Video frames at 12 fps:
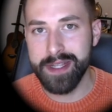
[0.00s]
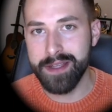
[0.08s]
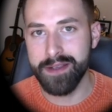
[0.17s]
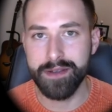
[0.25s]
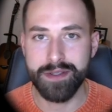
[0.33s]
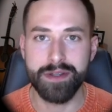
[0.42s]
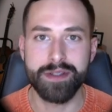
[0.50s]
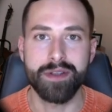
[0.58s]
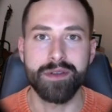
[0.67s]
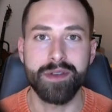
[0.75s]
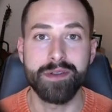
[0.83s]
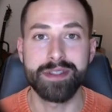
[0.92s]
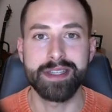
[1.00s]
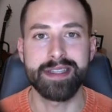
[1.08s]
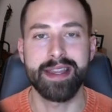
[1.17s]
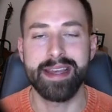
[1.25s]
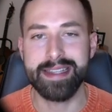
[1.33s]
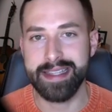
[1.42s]
users who uses
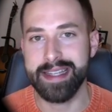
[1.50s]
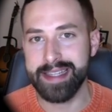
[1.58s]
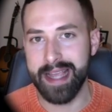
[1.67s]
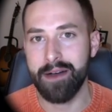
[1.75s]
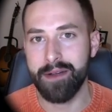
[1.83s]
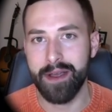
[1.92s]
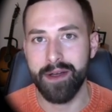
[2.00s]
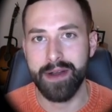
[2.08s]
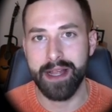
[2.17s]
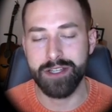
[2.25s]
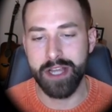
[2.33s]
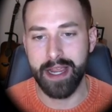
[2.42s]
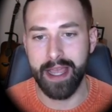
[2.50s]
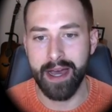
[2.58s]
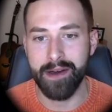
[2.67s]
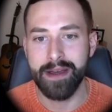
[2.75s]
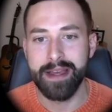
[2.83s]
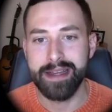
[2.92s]
this discount code at checkout,